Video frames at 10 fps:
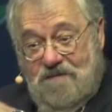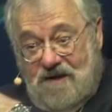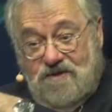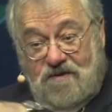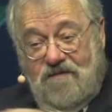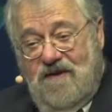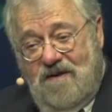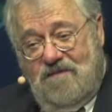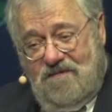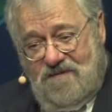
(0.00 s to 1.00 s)
that picture of
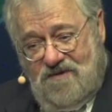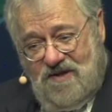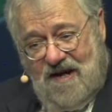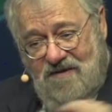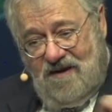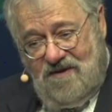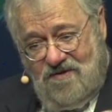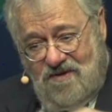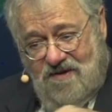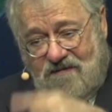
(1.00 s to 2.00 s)
him shouting at
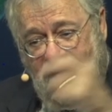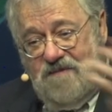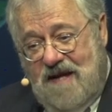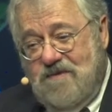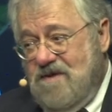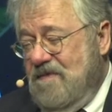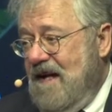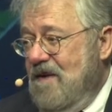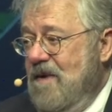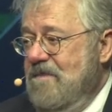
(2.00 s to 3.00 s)
George Stephanopoulos. That was a
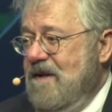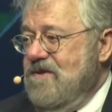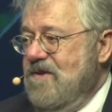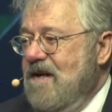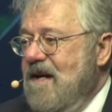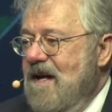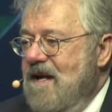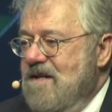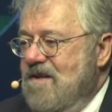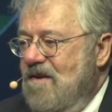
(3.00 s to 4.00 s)
black and white picture.
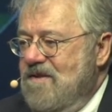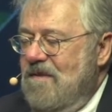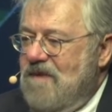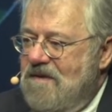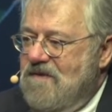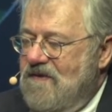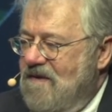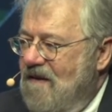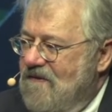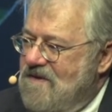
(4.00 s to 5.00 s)
So sometimes the
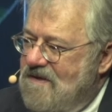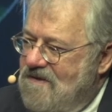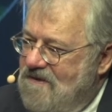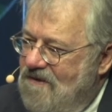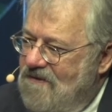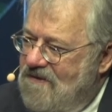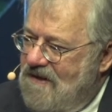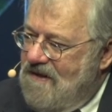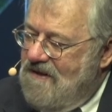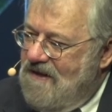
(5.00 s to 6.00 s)
photographers sort of
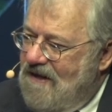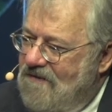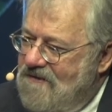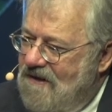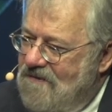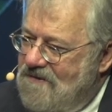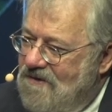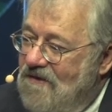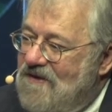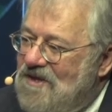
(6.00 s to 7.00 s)
think of themselves
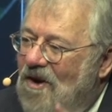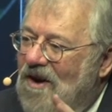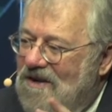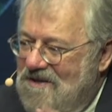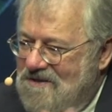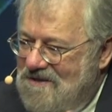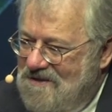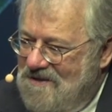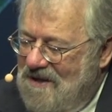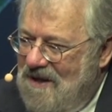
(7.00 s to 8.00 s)
sort of as
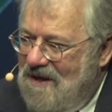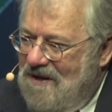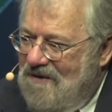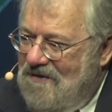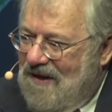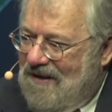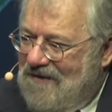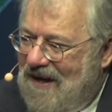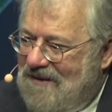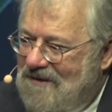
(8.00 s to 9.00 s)
artists, think
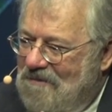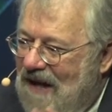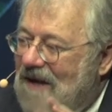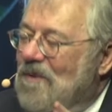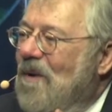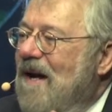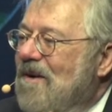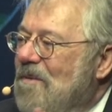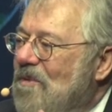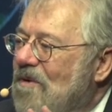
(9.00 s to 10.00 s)
that the black and white
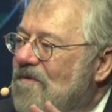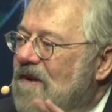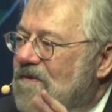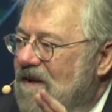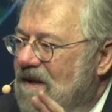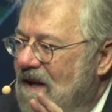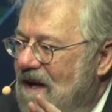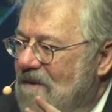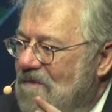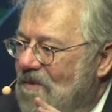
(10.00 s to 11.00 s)
are more vivid
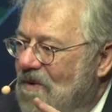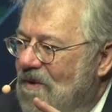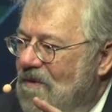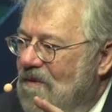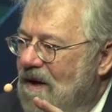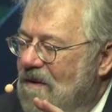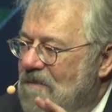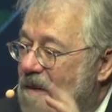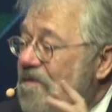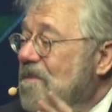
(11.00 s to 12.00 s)
and more uh,
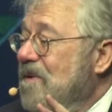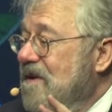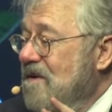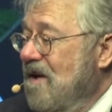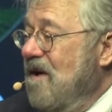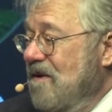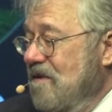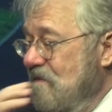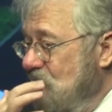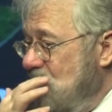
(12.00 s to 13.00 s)
memorable than
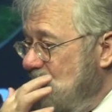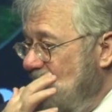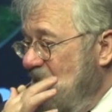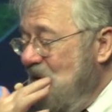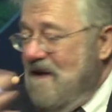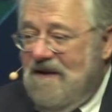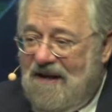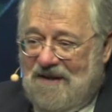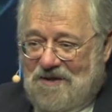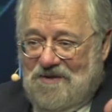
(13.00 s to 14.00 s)
color. So
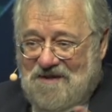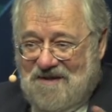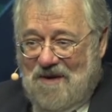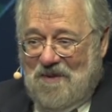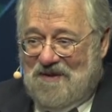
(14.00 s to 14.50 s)
I'll let you decide